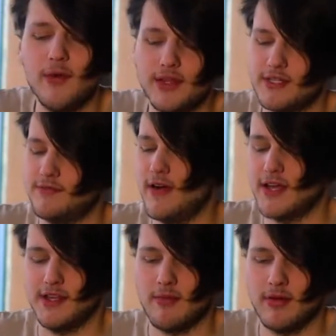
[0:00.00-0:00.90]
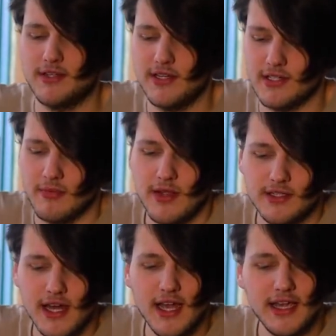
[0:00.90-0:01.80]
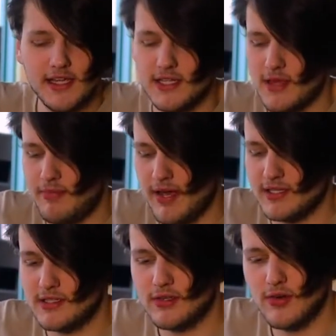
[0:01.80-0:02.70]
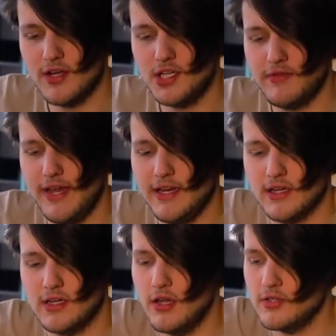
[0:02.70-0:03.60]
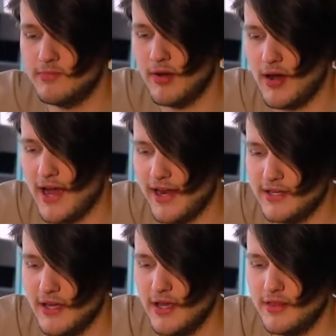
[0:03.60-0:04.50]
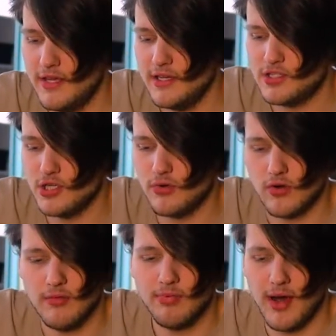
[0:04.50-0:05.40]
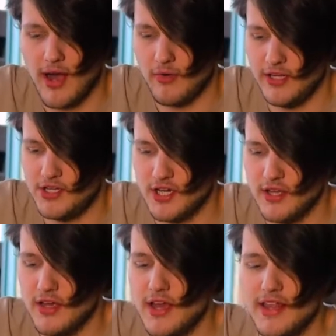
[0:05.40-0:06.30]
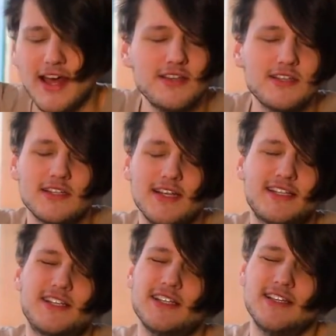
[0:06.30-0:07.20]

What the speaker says: with this fucking numbering system. Takis are the best. Crunchy fajita close behind. These two are on par with each other. It's just